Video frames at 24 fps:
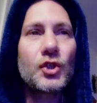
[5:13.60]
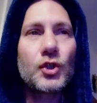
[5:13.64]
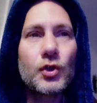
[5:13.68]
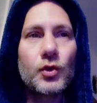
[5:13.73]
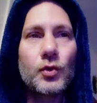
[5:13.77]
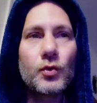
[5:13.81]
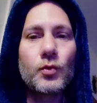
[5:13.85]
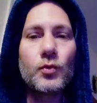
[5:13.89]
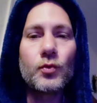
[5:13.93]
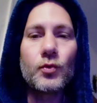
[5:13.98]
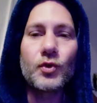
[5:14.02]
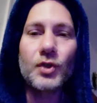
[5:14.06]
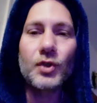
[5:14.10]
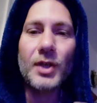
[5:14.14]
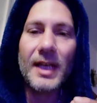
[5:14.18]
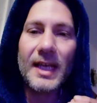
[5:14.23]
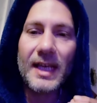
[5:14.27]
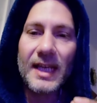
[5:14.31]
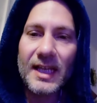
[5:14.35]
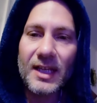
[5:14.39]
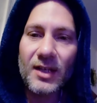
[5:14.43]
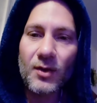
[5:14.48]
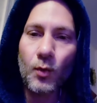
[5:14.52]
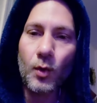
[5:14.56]
huge
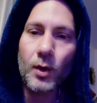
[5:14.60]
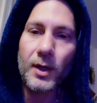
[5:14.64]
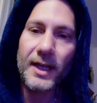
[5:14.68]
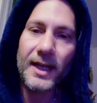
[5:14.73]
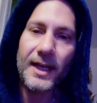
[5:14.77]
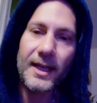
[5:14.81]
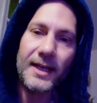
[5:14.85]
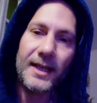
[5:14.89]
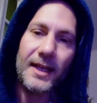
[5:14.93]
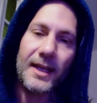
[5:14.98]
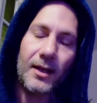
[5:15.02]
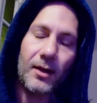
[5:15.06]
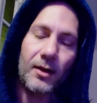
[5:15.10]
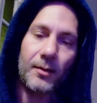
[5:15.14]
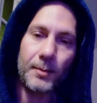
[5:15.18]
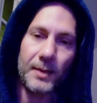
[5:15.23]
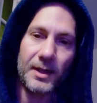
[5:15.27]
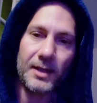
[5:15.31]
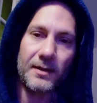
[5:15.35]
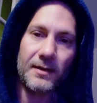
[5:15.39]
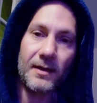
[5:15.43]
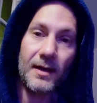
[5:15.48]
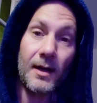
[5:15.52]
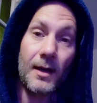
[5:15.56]
inorganic
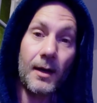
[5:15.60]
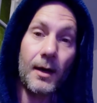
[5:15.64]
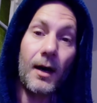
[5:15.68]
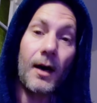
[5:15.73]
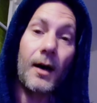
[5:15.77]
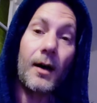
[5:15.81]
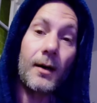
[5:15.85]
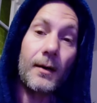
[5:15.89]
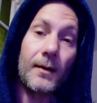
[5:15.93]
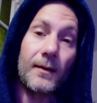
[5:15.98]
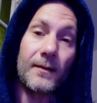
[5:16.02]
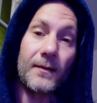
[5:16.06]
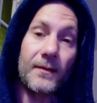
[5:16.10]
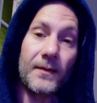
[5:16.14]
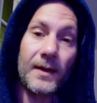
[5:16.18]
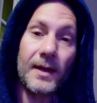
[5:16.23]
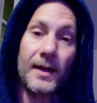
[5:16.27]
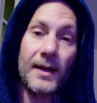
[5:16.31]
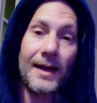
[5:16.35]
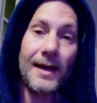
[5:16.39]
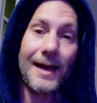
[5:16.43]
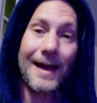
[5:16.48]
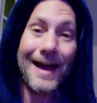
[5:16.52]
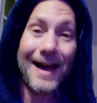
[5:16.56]
element of
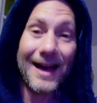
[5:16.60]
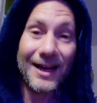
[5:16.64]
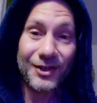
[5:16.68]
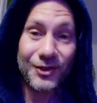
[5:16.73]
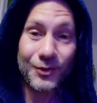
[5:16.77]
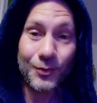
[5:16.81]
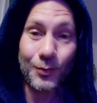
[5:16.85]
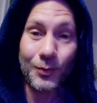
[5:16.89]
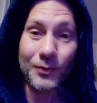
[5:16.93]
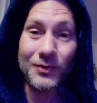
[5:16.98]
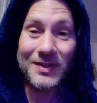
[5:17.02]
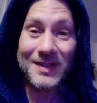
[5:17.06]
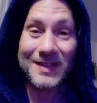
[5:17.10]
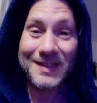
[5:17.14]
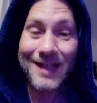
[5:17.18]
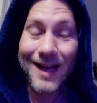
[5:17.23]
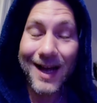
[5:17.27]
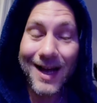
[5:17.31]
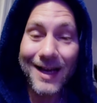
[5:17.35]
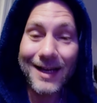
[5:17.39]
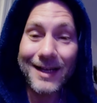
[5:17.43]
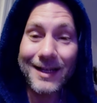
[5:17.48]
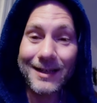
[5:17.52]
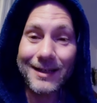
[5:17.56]
actual
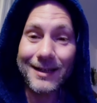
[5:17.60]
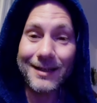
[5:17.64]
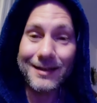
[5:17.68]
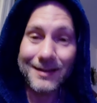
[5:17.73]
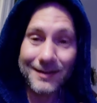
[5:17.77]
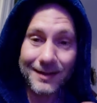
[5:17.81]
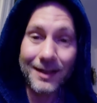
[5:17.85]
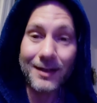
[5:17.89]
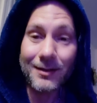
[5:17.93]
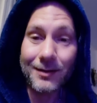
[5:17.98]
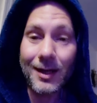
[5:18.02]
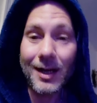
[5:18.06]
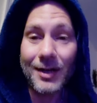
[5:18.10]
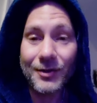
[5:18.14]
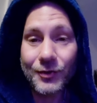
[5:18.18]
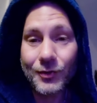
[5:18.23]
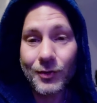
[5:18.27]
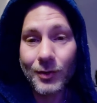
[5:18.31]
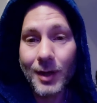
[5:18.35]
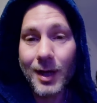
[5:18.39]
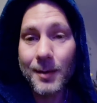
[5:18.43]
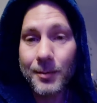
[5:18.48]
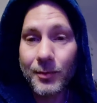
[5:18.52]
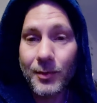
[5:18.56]

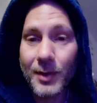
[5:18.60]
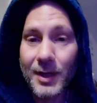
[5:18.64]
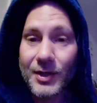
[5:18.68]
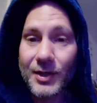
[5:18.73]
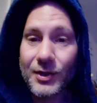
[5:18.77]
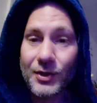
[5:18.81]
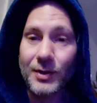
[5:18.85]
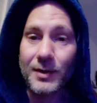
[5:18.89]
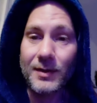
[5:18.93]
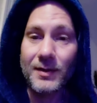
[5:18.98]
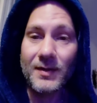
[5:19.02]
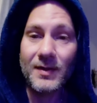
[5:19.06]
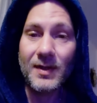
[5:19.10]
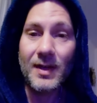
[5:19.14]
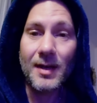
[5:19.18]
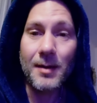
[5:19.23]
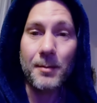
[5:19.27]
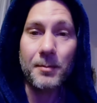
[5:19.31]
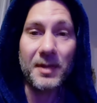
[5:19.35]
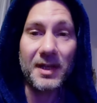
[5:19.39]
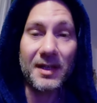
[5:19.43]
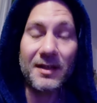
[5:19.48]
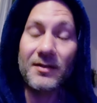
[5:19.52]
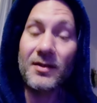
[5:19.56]
psychological operations
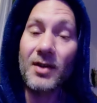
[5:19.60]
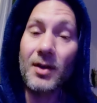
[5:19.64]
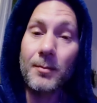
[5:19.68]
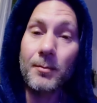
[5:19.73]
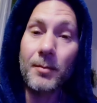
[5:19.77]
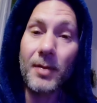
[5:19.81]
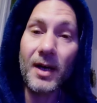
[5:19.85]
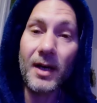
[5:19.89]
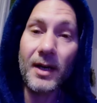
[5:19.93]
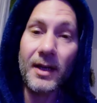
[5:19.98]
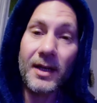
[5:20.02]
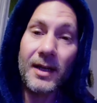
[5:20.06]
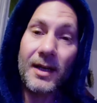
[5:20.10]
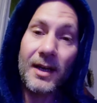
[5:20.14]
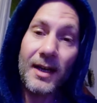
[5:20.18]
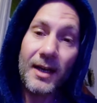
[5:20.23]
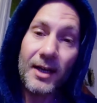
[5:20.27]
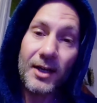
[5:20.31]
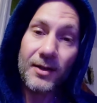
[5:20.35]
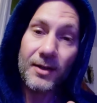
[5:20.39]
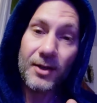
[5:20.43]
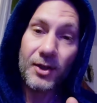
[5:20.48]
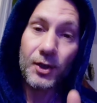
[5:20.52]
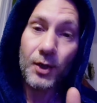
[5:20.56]
being done by
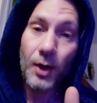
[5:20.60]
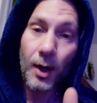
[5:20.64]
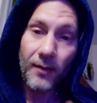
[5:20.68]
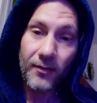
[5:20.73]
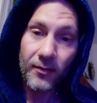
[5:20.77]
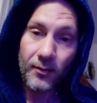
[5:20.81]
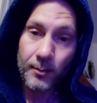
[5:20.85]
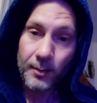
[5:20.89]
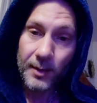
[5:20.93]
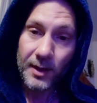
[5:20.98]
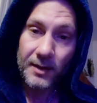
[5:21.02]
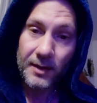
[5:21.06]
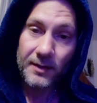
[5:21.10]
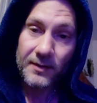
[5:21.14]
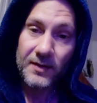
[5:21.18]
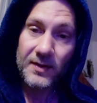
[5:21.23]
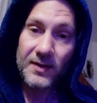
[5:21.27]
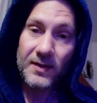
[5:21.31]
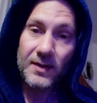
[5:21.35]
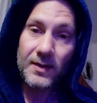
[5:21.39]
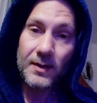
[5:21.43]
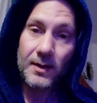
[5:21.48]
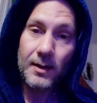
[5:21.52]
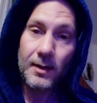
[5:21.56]

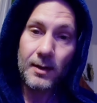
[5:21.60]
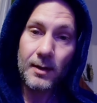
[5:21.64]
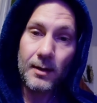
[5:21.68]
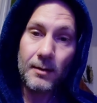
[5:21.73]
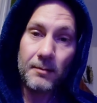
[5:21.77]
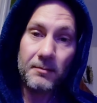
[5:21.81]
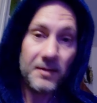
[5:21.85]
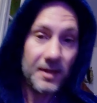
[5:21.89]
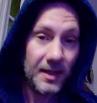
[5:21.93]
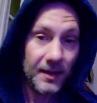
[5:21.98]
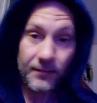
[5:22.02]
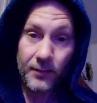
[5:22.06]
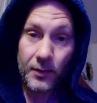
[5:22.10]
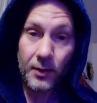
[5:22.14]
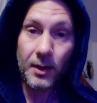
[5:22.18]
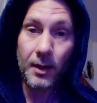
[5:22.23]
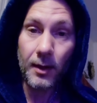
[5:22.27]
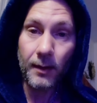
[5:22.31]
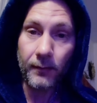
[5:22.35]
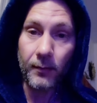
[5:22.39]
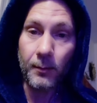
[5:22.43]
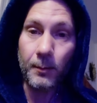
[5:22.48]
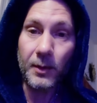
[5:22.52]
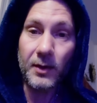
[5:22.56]
governments, different
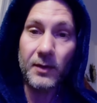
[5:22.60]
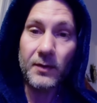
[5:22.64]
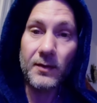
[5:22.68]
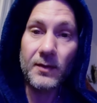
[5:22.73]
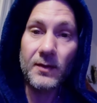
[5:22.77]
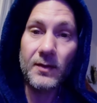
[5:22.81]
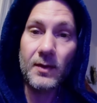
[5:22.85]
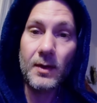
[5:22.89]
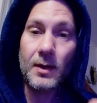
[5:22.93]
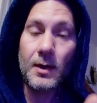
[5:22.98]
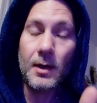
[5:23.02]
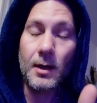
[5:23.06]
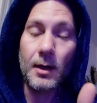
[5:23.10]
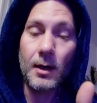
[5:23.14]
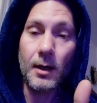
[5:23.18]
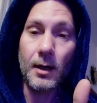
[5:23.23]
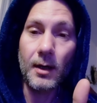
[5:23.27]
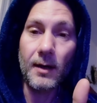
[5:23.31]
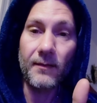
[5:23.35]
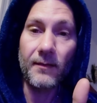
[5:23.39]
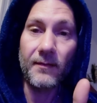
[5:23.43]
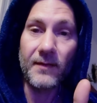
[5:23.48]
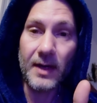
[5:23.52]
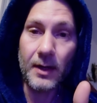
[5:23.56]
governments,
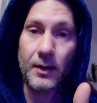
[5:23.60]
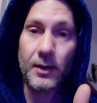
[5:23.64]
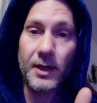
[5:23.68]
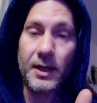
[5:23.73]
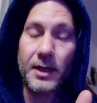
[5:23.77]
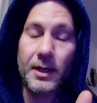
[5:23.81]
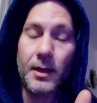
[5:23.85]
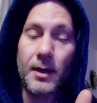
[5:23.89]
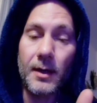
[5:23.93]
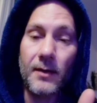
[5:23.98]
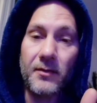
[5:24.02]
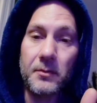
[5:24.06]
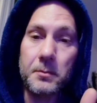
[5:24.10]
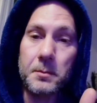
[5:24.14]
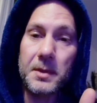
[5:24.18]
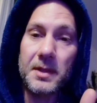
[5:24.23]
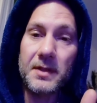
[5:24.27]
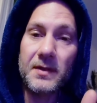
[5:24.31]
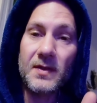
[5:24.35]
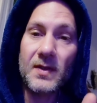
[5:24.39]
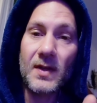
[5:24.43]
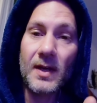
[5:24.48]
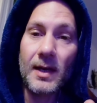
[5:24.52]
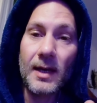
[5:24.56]
varying
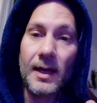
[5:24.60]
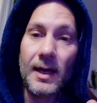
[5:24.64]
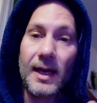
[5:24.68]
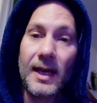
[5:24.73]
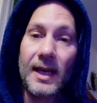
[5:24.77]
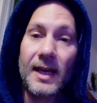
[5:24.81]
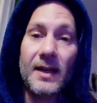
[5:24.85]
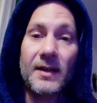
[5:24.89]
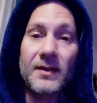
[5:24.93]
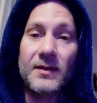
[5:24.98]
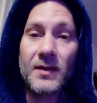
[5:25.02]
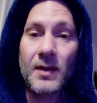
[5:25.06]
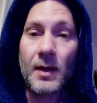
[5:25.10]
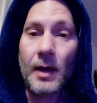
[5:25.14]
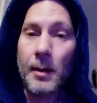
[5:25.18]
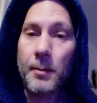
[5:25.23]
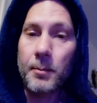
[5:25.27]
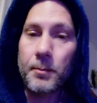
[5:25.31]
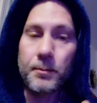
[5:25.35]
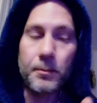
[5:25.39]
governments, and